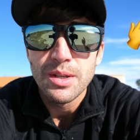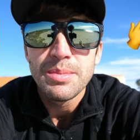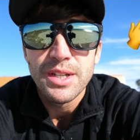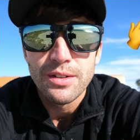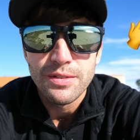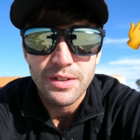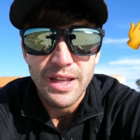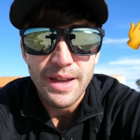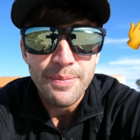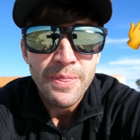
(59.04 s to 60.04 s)
up here for
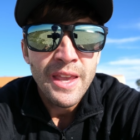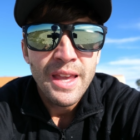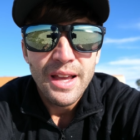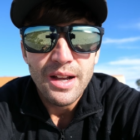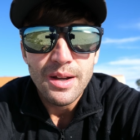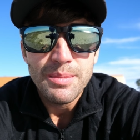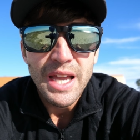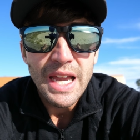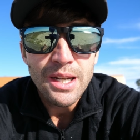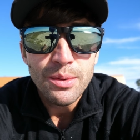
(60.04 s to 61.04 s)
that.
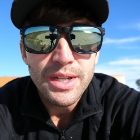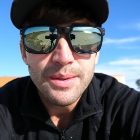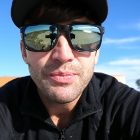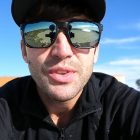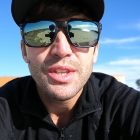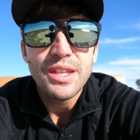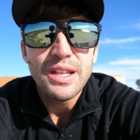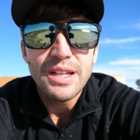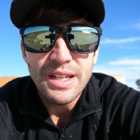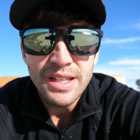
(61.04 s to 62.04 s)
Um, anyway,
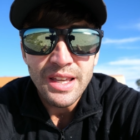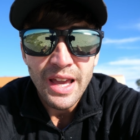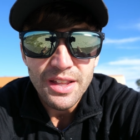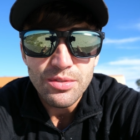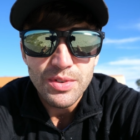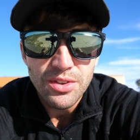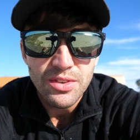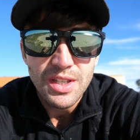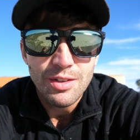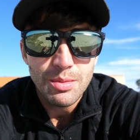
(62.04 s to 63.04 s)
Nick has
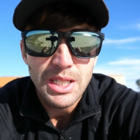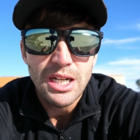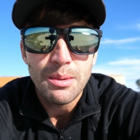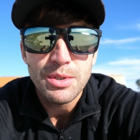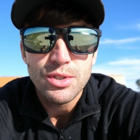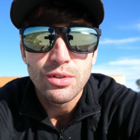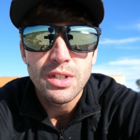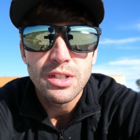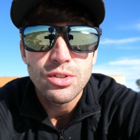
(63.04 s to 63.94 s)
recently given me an opportunity